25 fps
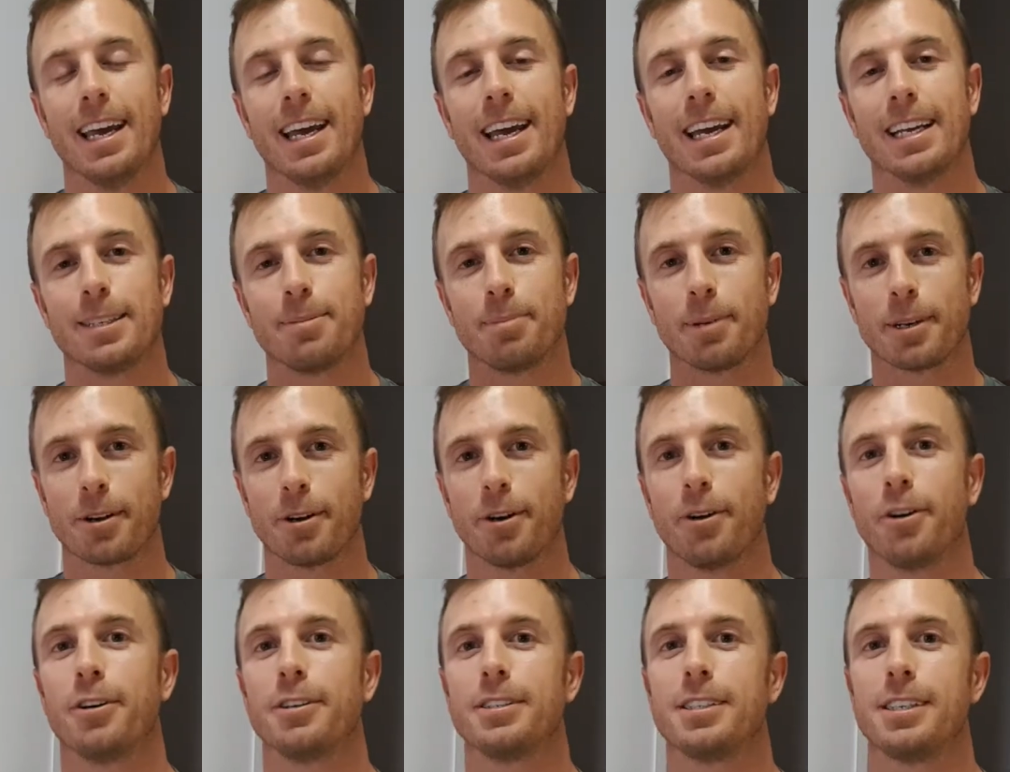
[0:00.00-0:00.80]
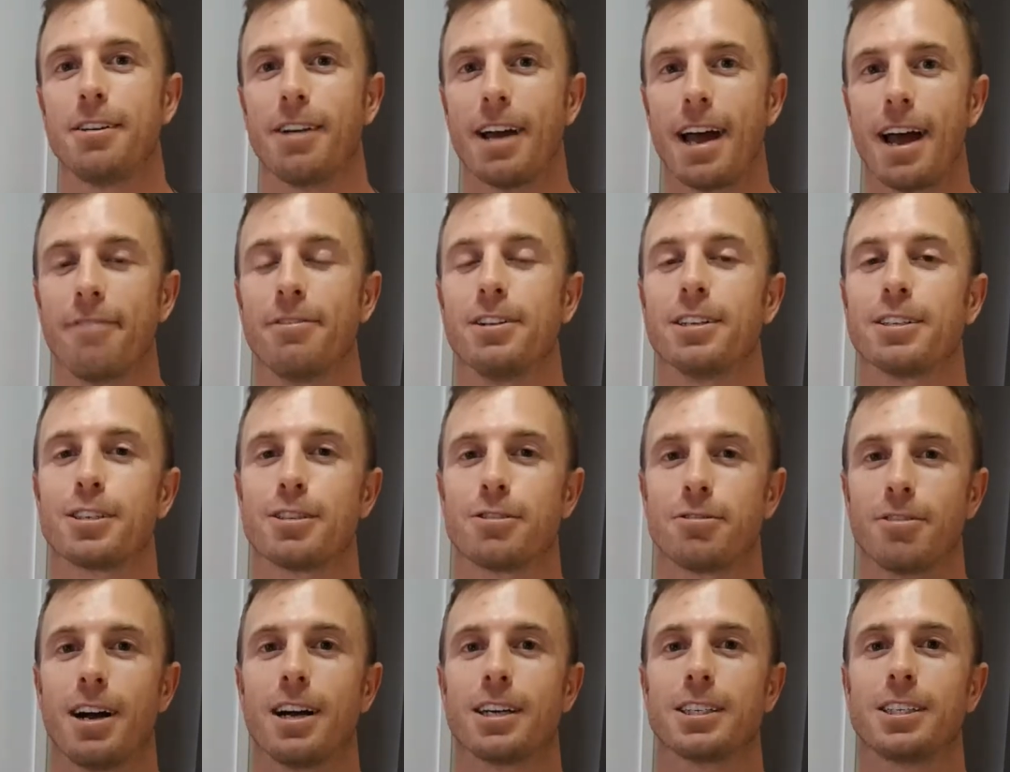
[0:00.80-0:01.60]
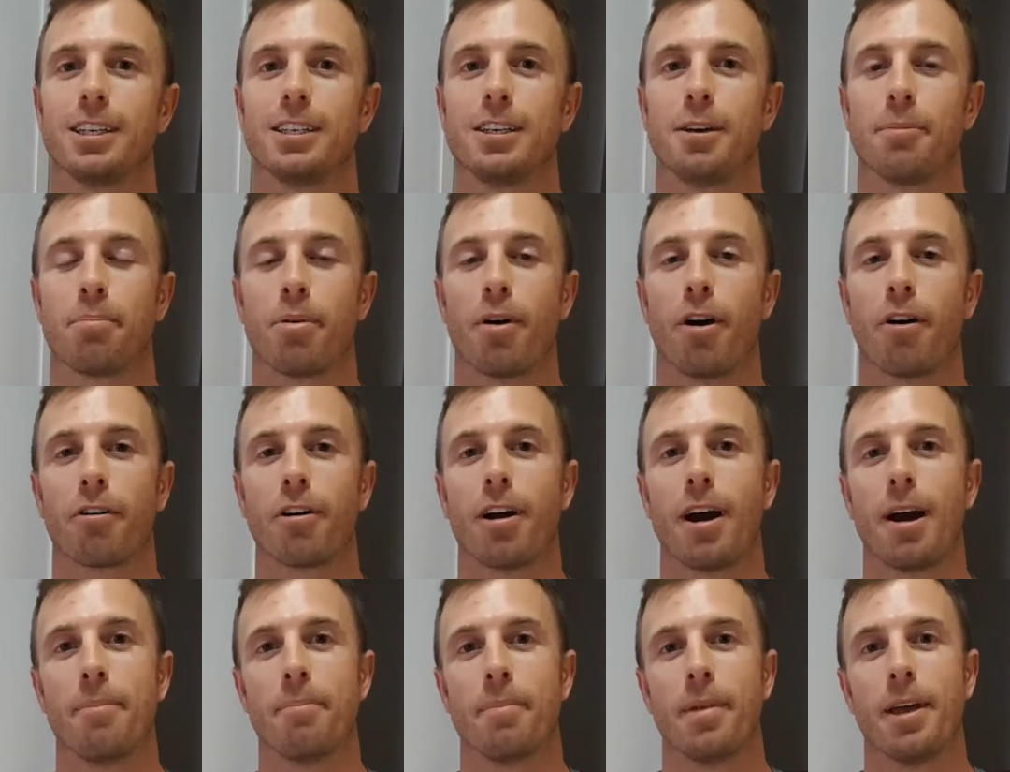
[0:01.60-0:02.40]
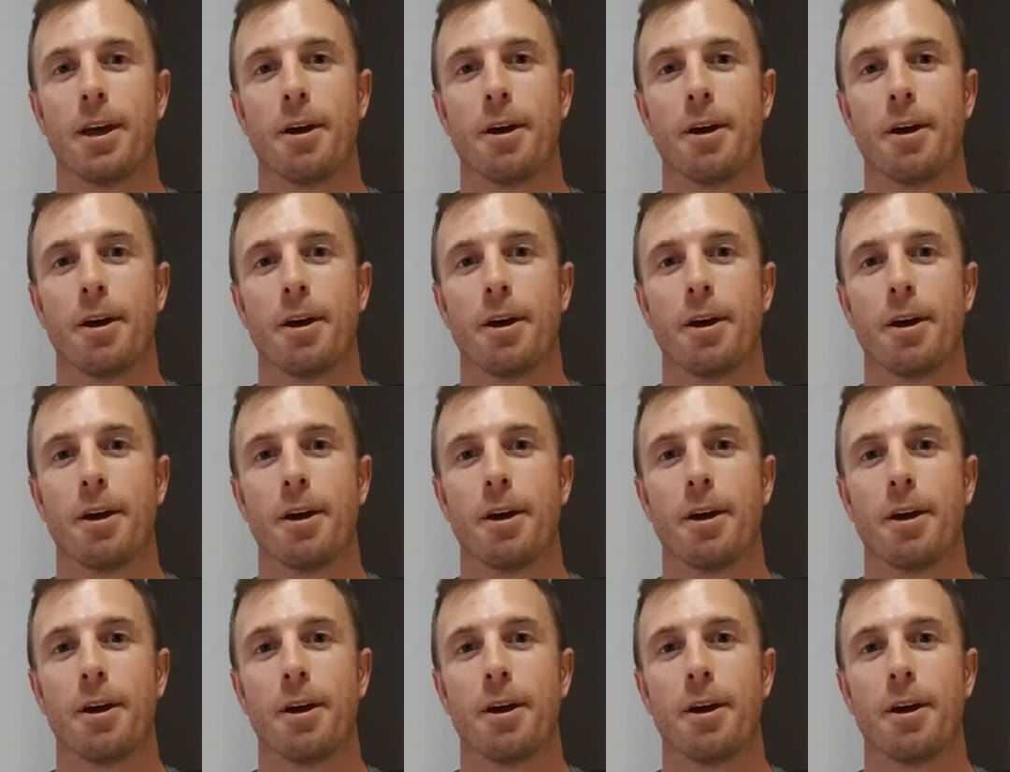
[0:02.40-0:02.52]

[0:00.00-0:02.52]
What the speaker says: It's because you haven't structured your program